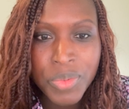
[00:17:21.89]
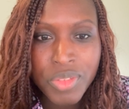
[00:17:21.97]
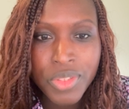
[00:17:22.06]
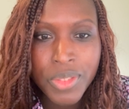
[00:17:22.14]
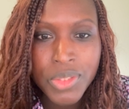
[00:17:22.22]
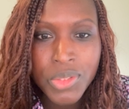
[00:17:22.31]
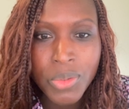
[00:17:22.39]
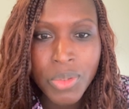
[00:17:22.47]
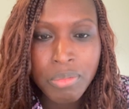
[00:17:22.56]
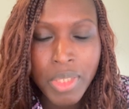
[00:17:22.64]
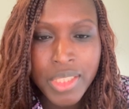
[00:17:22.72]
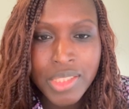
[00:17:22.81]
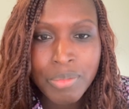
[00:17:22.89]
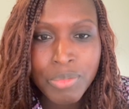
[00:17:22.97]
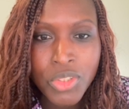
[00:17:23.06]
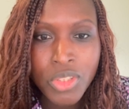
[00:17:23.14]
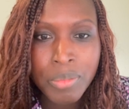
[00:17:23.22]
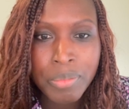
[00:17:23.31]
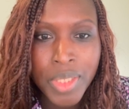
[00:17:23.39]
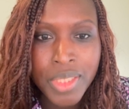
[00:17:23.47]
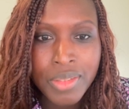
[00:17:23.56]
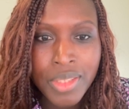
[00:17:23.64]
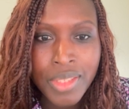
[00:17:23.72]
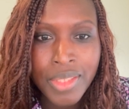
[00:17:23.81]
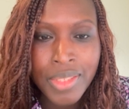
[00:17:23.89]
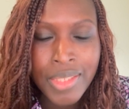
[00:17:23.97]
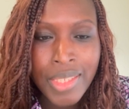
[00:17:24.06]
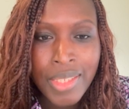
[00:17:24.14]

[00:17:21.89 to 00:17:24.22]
reverse all my symptoms and